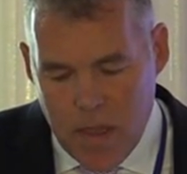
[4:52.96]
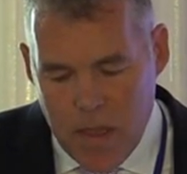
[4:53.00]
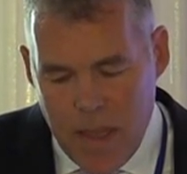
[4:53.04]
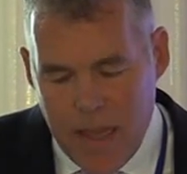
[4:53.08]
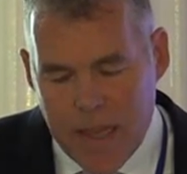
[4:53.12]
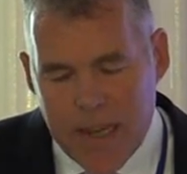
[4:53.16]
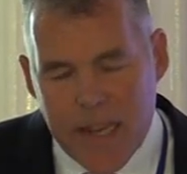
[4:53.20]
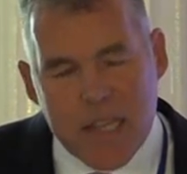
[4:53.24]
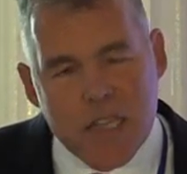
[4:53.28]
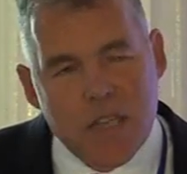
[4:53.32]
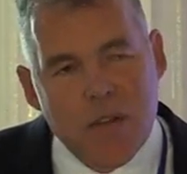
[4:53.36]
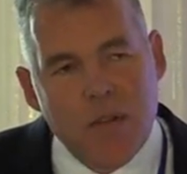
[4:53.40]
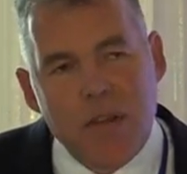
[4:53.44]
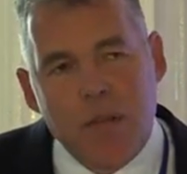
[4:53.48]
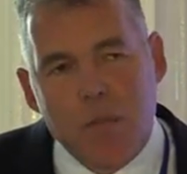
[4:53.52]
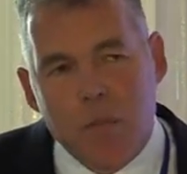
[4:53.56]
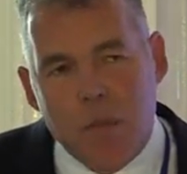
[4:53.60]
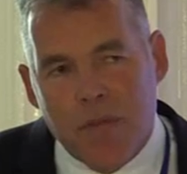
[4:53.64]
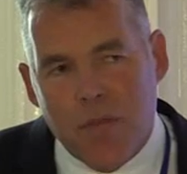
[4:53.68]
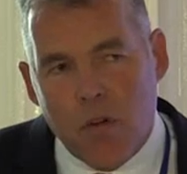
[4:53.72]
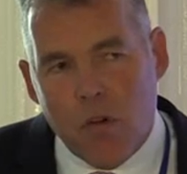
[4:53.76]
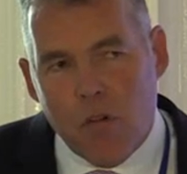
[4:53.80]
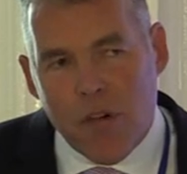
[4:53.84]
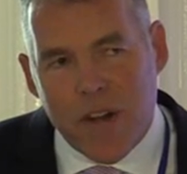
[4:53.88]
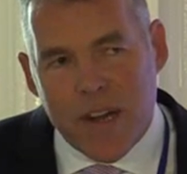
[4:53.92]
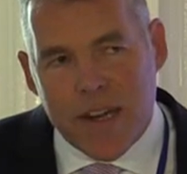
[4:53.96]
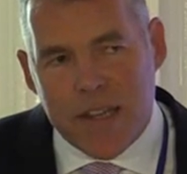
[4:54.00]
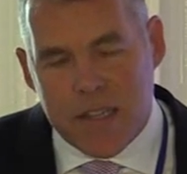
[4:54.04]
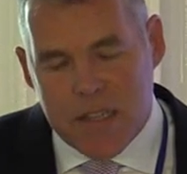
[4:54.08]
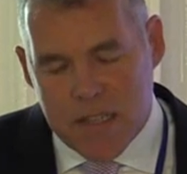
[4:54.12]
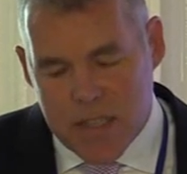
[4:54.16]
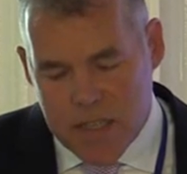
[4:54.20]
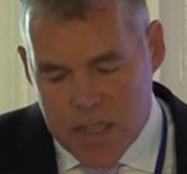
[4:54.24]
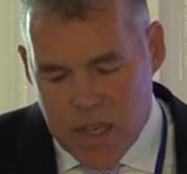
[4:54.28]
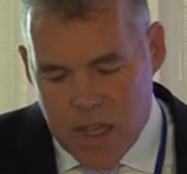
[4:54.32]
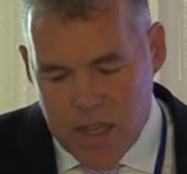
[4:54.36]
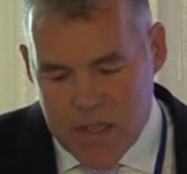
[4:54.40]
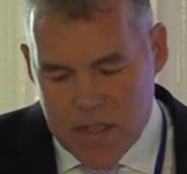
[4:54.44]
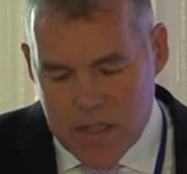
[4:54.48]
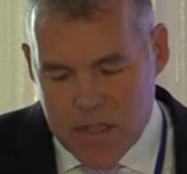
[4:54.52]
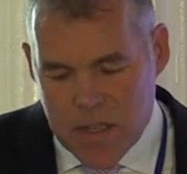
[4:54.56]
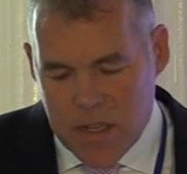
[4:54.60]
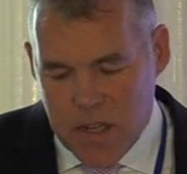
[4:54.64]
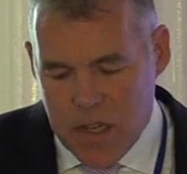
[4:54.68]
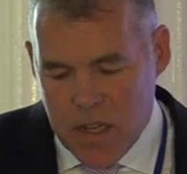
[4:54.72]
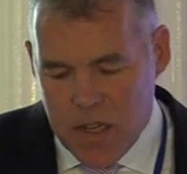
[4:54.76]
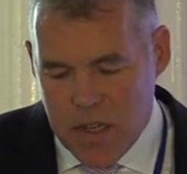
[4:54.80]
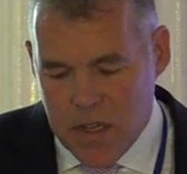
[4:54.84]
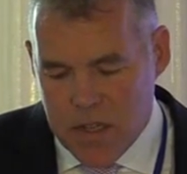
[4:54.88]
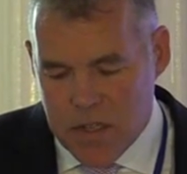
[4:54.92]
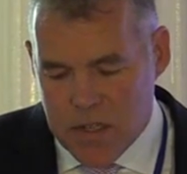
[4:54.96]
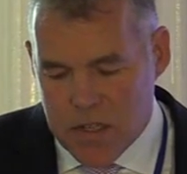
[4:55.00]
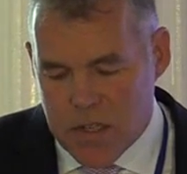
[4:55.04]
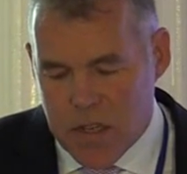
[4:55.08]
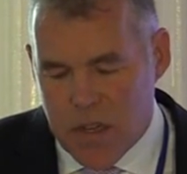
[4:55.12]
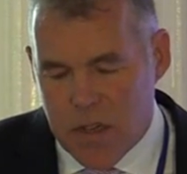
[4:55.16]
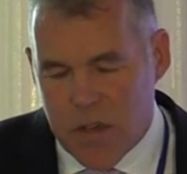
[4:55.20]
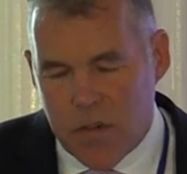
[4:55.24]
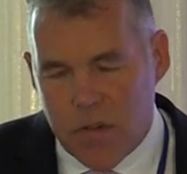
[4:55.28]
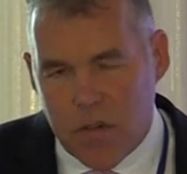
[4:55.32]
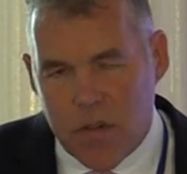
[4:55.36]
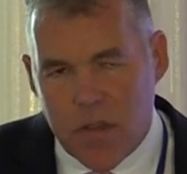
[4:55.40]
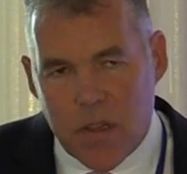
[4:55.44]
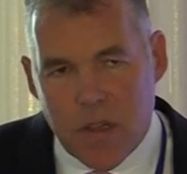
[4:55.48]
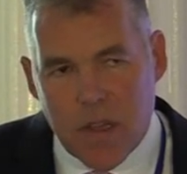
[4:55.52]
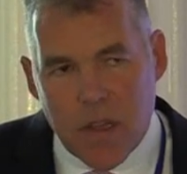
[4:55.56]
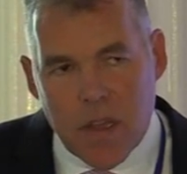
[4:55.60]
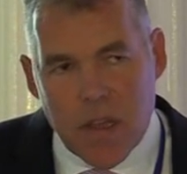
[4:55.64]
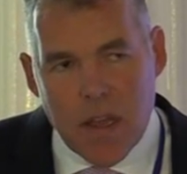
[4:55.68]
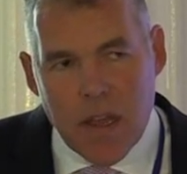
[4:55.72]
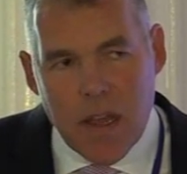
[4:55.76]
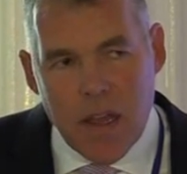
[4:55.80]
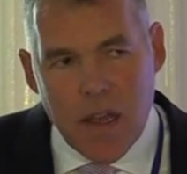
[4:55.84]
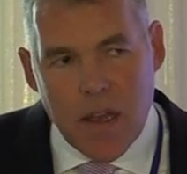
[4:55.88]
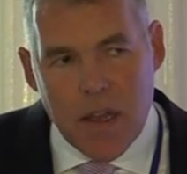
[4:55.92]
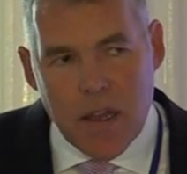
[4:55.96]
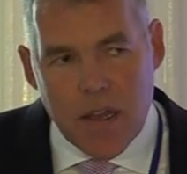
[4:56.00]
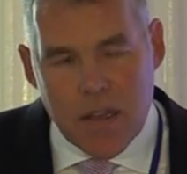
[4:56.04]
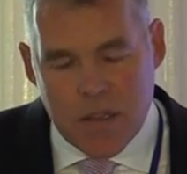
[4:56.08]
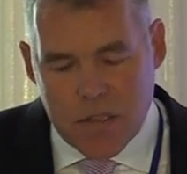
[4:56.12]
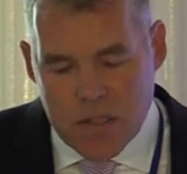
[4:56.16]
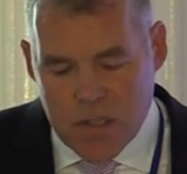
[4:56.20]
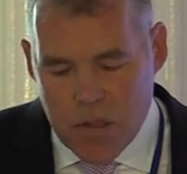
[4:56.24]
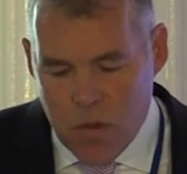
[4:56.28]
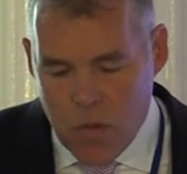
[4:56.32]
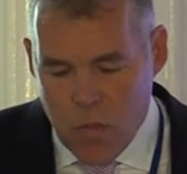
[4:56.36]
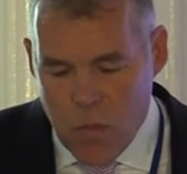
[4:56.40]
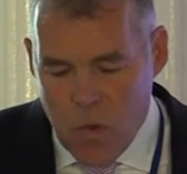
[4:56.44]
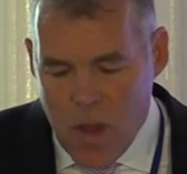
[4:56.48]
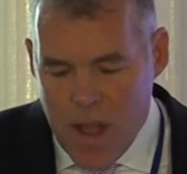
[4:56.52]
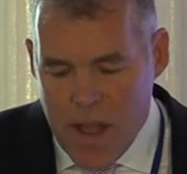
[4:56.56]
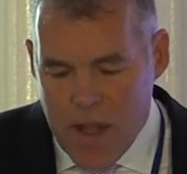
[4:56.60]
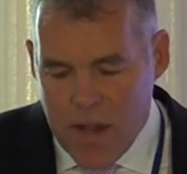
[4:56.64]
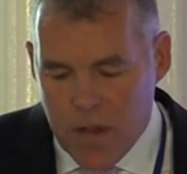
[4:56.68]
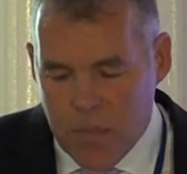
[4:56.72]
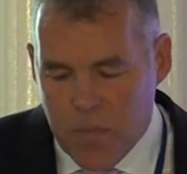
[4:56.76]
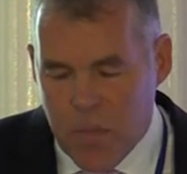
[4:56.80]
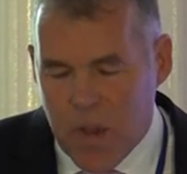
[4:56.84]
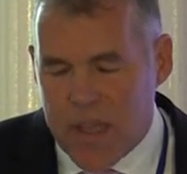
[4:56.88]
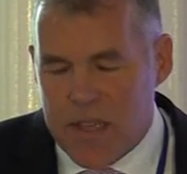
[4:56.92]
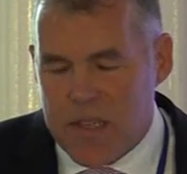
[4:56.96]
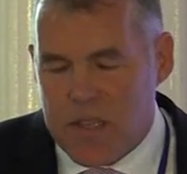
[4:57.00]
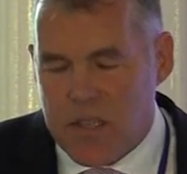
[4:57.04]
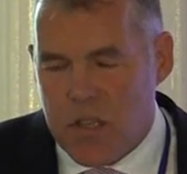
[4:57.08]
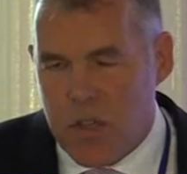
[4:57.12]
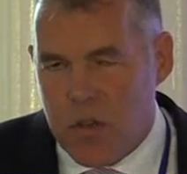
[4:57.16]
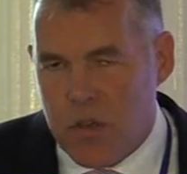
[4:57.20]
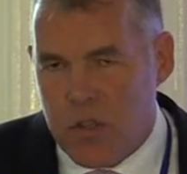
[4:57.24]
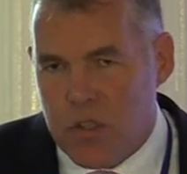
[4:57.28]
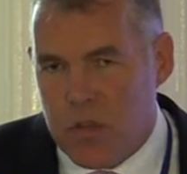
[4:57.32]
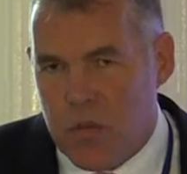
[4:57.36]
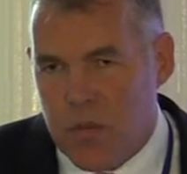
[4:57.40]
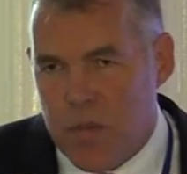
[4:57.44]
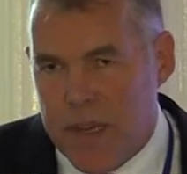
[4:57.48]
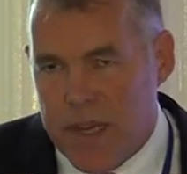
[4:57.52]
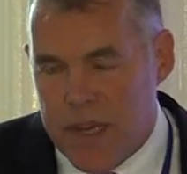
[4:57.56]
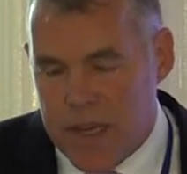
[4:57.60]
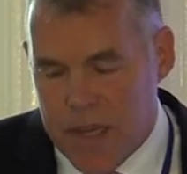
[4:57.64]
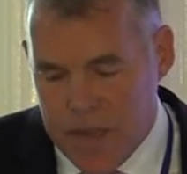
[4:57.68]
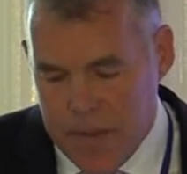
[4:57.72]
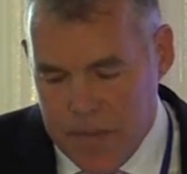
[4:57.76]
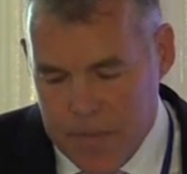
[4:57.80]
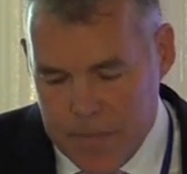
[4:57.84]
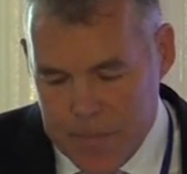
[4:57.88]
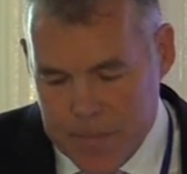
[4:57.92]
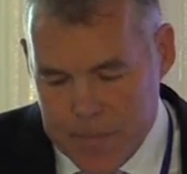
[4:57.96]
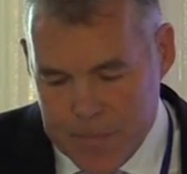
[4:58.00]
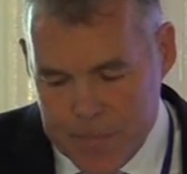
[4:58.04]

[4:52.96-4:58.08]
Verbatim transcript: and as we've already discussed and heard so, uh, so well, by social media.